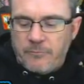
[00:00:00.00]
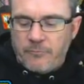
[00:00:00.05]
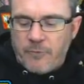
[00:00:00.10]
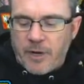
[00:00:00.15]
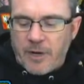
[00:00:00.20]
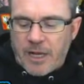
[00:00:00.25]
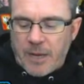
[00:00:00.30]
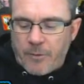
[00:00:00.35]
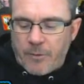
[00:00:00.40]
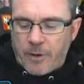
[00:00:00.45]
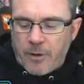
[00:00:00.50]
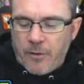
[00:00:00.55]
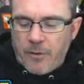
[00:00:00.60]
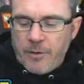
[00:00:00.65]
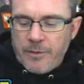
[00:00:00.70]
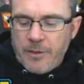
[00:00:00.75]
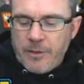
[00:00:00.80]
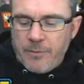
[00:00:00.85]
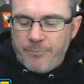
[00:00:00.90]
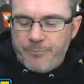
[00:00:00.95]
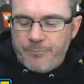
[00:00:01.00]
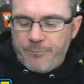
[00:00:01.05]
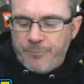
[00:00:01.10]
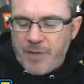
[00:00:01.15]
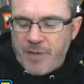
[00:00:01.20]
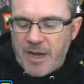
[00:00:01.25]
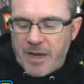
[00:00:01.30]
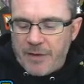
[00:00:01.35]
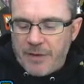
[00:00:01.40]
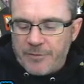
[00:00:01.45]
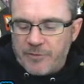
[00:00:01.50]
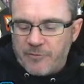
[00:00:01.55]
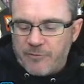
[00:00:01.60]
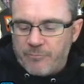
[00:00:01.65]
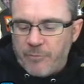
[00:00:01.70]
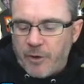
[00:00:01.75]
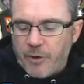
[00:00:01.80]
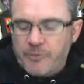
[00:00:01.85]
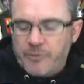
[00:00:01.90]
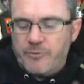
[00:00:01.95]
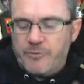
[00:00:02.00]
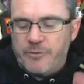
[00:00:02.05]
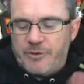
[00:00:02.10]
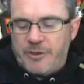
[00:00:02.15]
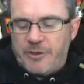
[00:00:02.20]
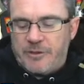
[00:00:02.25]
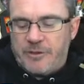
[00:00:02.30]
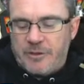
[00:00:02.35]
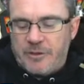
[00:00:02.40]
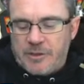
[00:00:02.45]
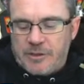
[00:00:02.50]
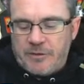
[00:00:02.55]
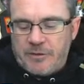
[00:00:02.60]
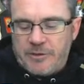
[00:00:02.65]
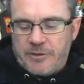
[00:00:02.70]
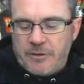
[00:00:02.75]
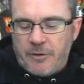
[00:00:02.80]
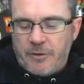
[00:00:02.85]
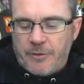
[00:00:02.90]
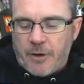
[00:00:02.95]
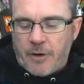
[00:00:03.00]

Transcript: Okay, we're going the path of most resistance. Let's go the